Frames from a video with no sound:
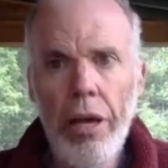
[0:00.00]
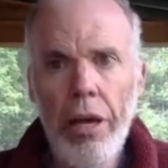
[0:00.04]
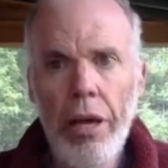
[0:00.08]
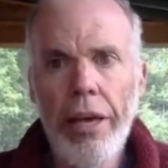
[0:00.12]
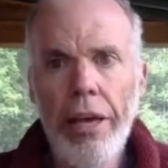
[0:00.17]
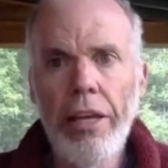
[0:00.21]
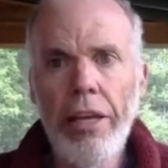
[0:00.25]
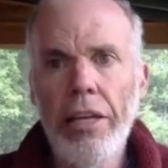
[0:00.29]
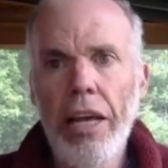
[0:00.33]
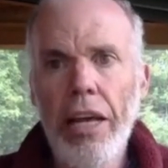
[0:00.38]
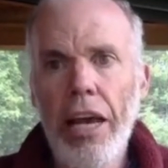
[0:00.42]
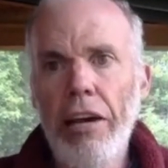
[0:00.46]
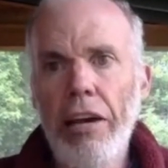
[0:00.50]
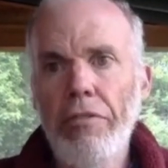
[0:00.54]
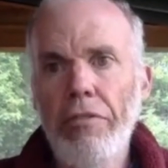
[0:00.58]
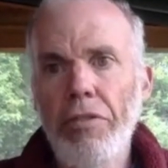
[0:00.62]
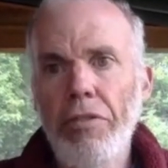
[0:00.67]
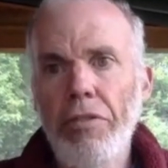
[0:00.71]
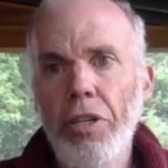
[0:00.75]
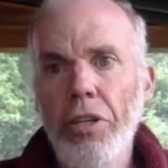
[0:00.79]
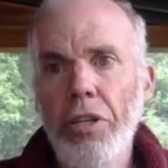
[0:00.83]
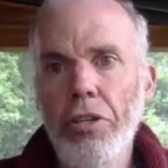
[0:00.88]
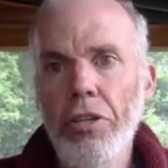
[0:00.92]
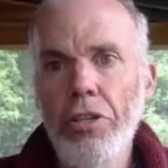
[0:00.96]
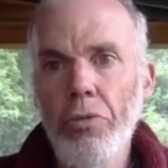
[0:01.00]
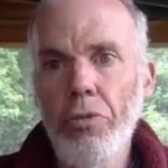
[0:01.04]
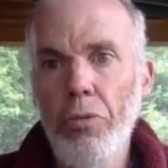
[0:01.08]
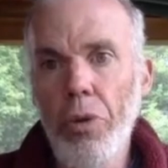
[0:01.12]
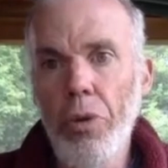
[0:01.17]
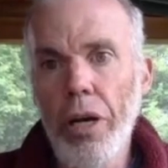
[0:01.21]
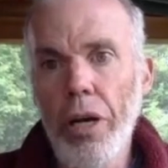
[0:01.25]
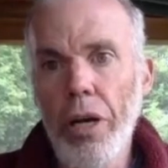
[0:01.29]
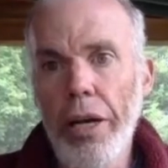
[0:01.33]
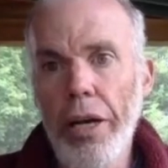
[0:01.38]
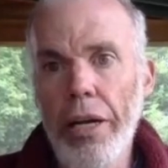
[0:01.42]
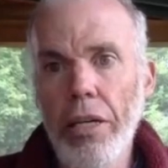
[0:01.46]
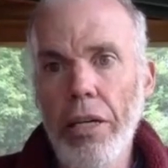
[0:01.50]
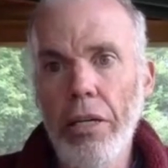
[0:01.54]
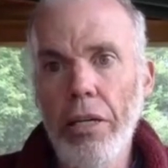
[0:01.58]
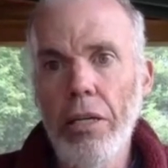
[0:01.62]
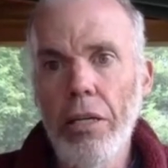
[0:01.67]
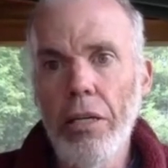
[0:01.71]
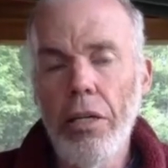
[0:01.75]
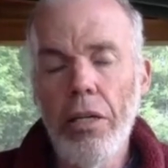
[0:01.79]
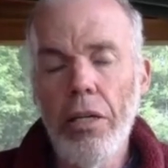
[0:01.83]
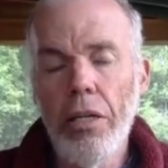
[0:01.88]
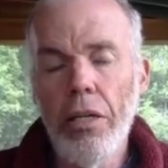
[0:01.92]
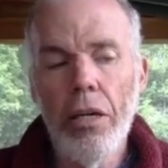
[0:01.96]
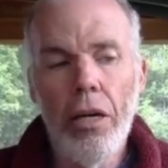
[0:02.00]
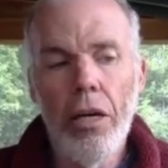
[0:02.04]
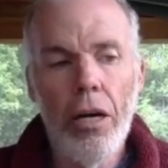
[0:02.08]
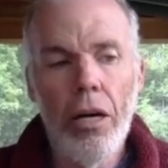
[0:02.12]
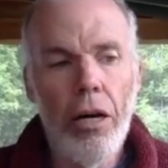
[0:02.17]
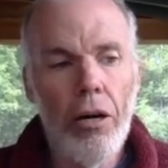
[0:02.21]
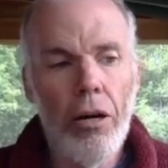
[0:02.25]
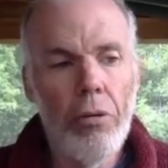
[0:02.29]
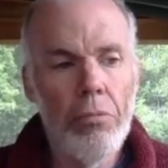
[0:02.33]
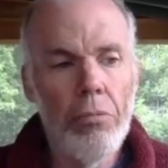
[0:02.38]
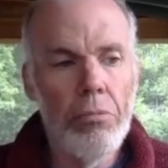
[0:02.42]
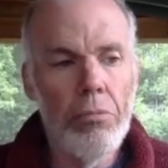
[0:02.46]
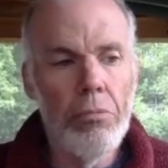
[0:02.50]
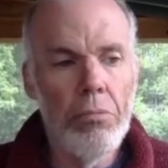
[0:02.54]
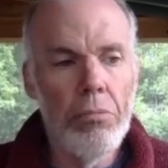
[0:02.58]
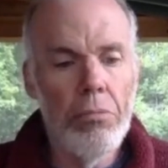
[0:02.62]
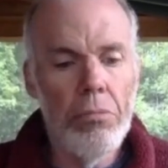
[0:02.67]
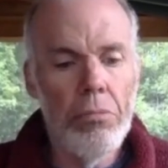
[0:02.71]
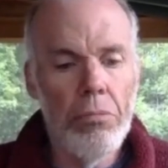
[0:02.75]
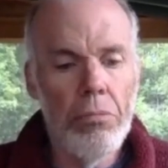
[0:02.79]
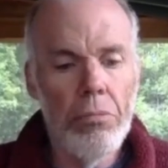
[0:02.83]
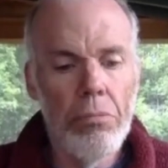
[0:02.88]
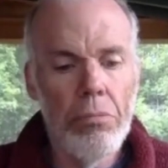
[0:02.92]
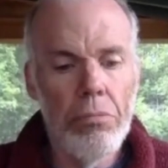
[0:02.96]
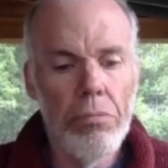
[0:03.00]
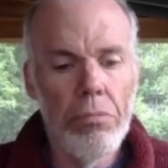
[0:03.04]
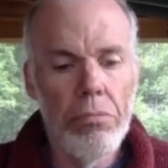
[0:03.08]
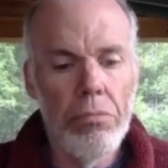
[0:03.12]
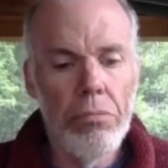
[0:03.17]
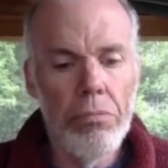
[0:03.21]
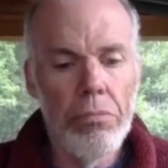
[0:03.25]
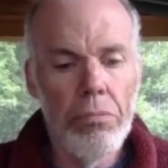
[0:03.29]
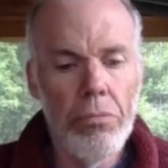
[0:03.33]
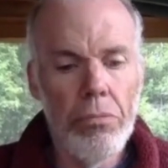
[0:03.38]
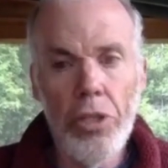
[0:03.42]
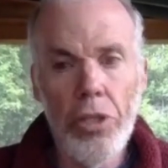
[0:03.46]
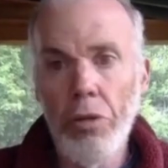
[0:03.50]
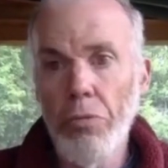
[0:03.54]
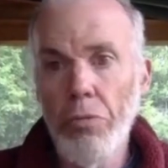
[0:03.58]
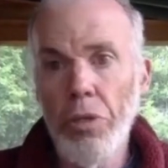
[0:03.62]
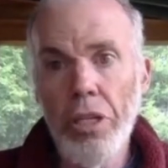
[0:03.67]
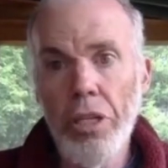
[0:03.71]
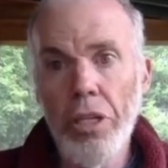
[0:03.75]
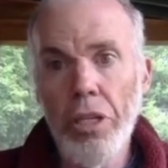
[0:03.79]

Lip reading: 8.5 years away, that